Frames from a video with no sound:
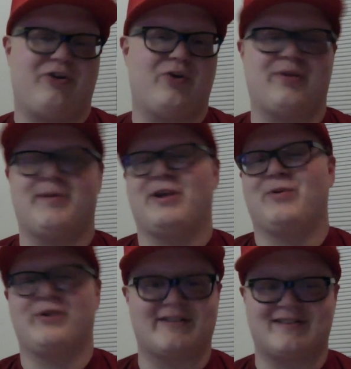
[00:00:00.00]
if somebody
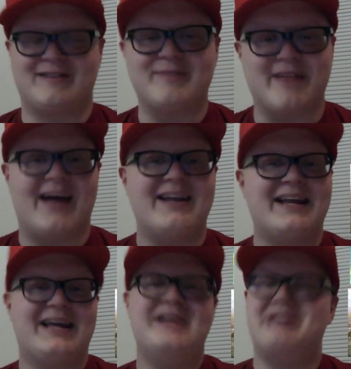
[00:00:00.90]
wants to send me that,
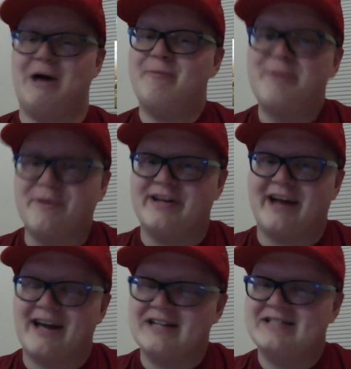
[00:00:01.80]
that would be really
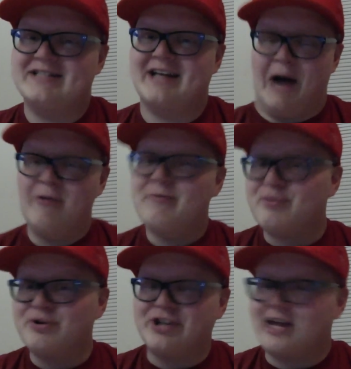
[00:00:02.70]
nice. I would
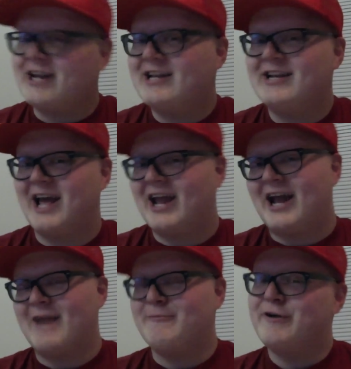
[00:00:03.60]
appreciate it, and
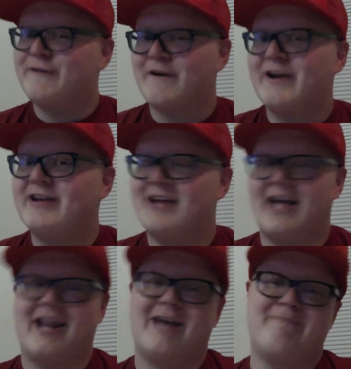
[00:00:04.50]
I'd be your friend,
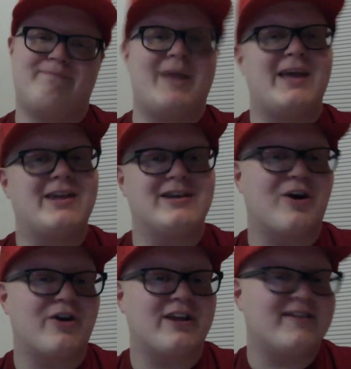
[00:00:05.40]
and I'd make you a
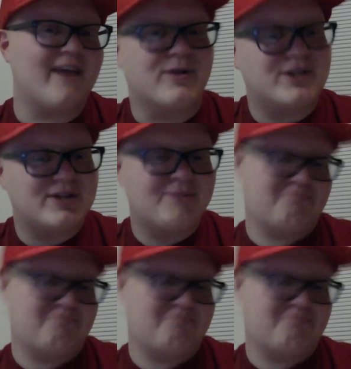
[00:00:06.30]
turkey sandwich.